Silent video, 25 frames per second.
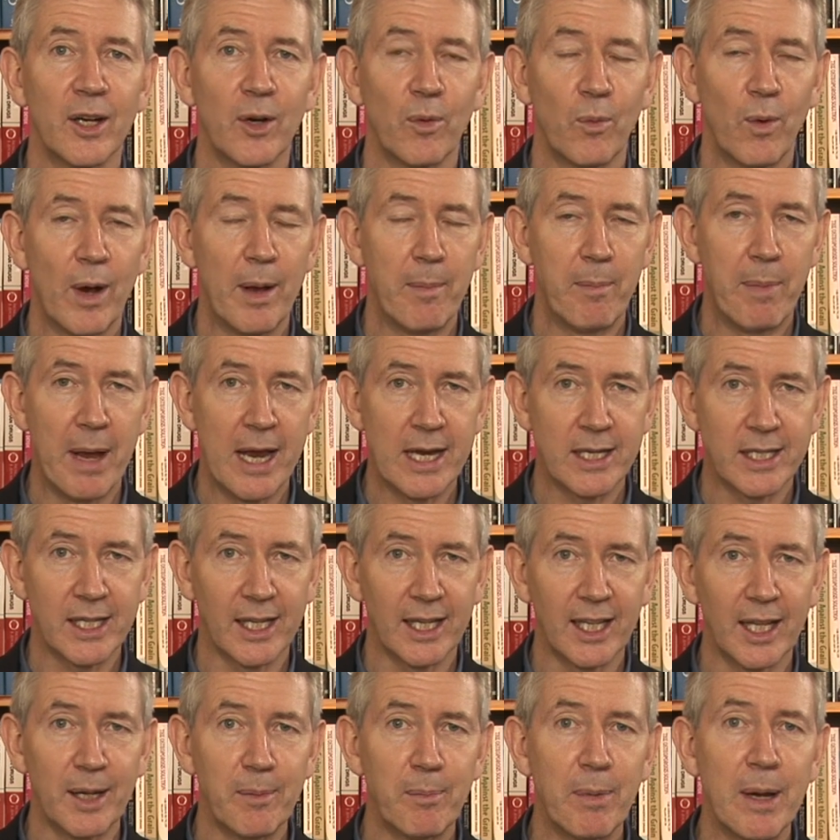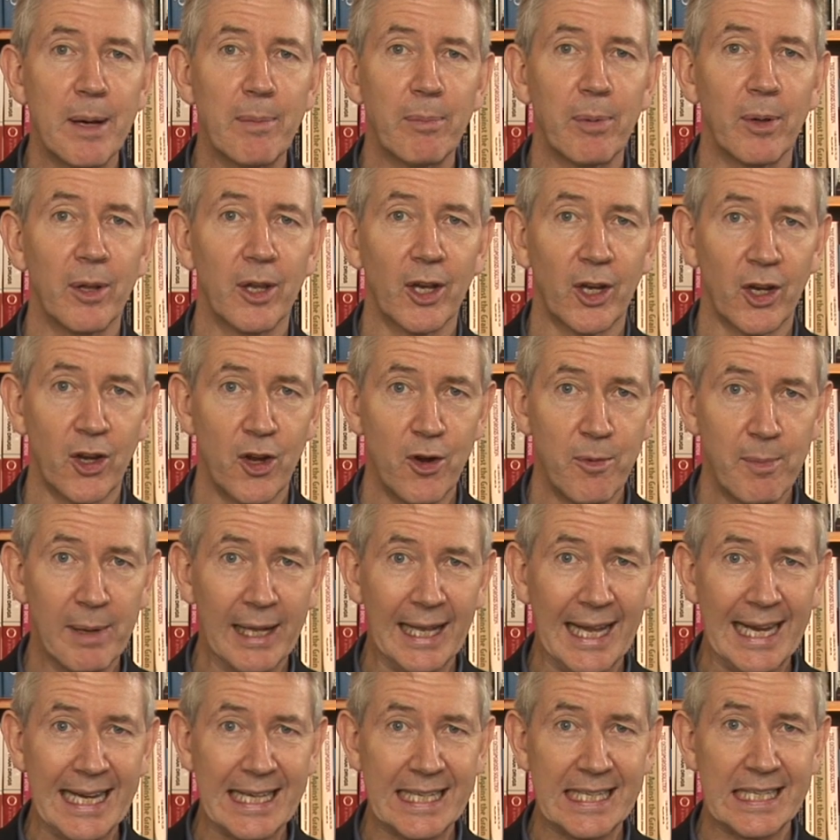where basically people
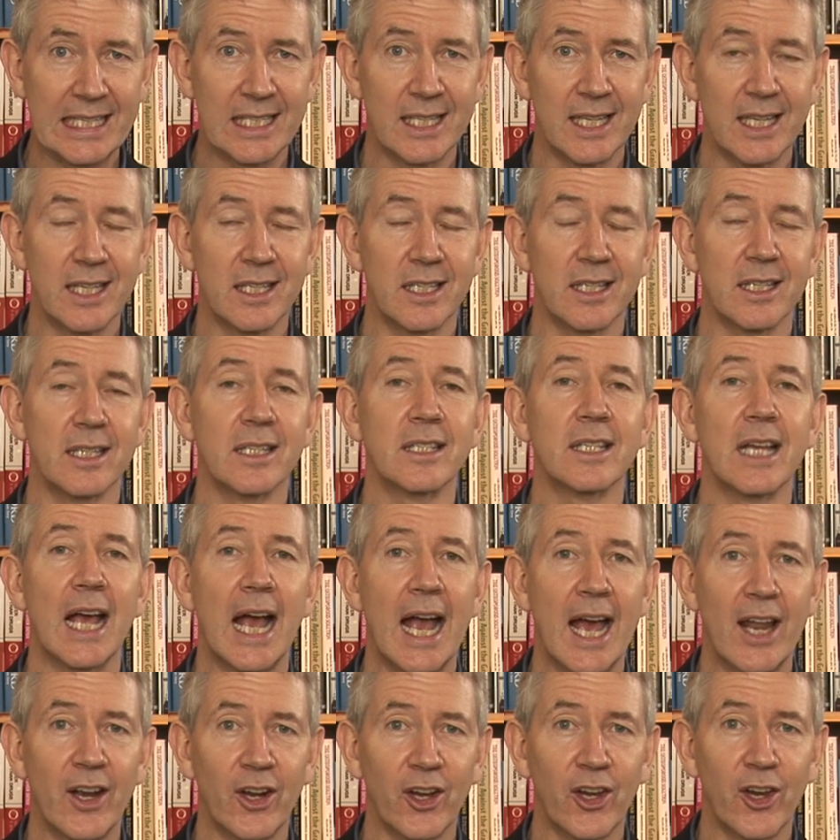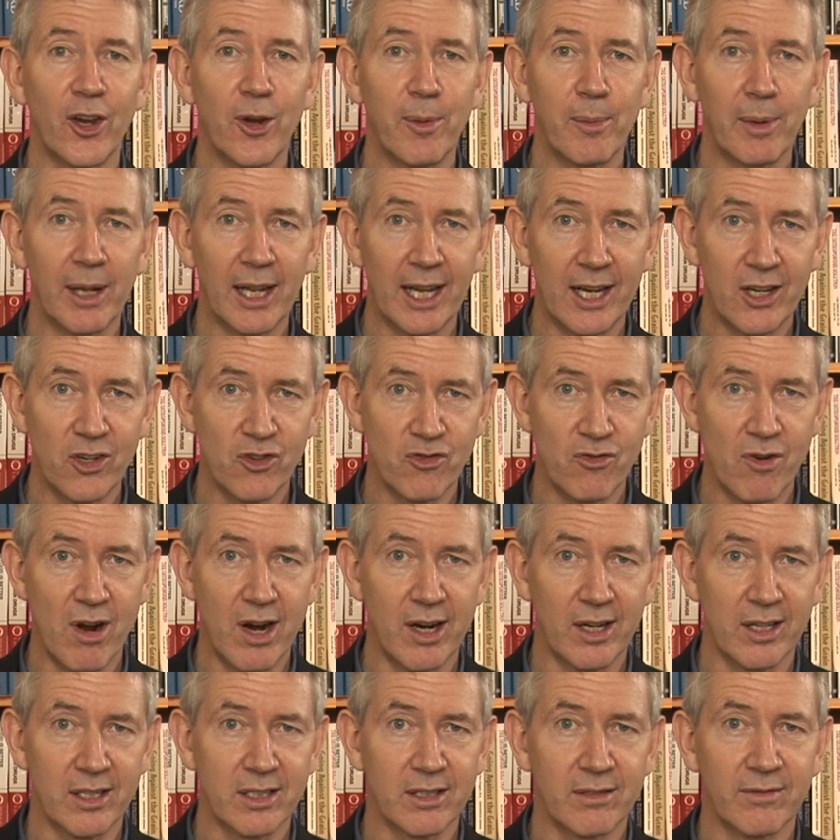accumulate diseases and accumulate
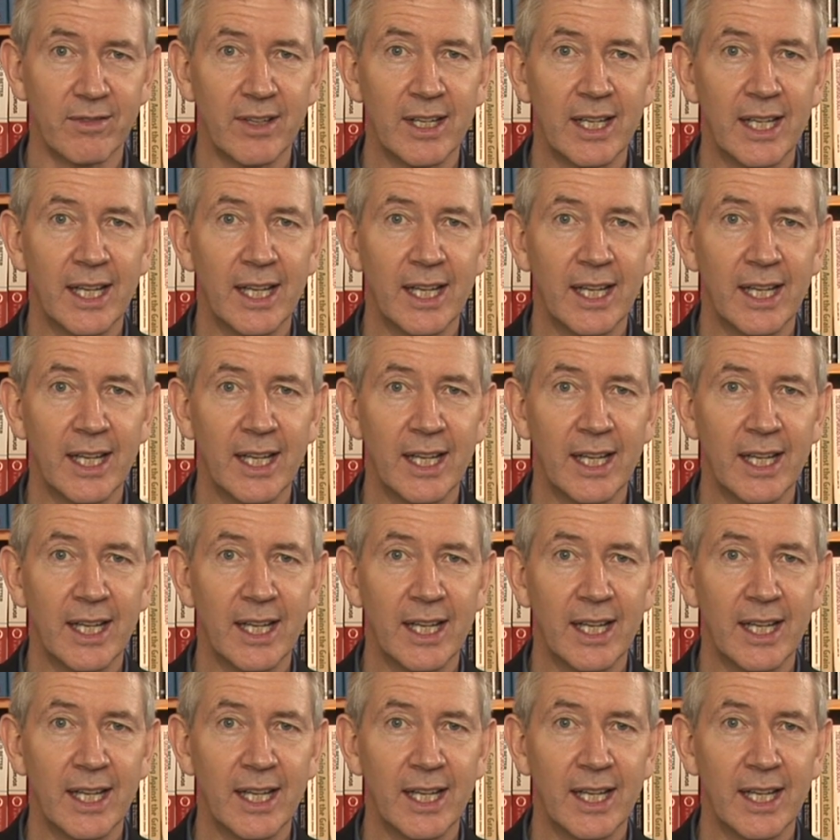drugs.